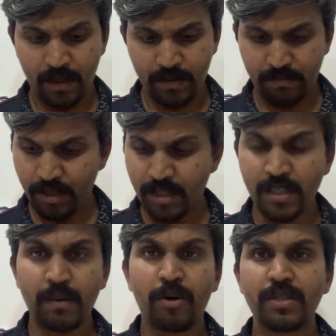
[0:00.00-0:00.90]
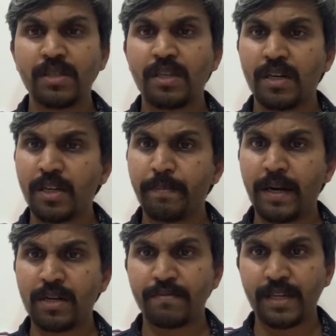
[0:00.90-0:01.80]
this is about the theory
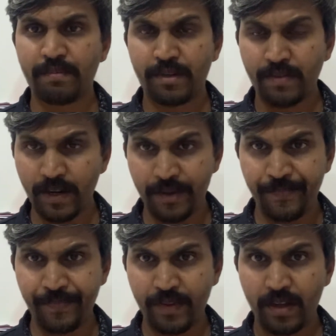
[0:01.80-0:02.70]
part of chapter 1.